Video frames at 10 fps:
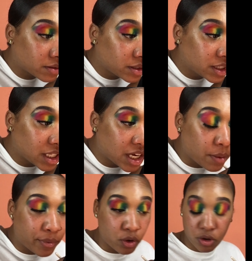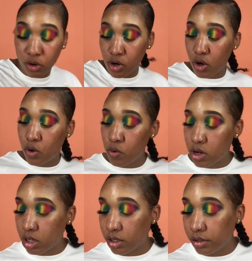It's like a pearl gold
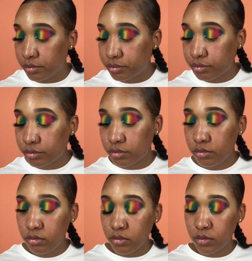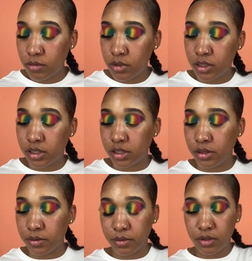color. Let's
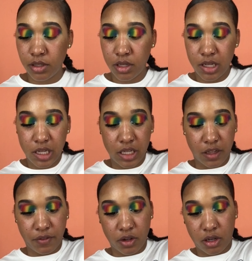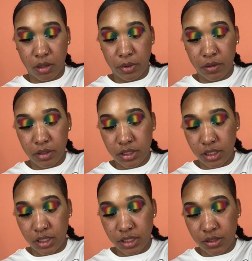see if y'all will be able to see
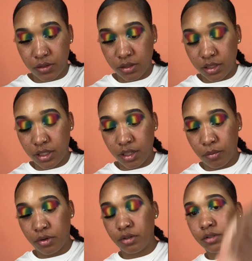this on camera.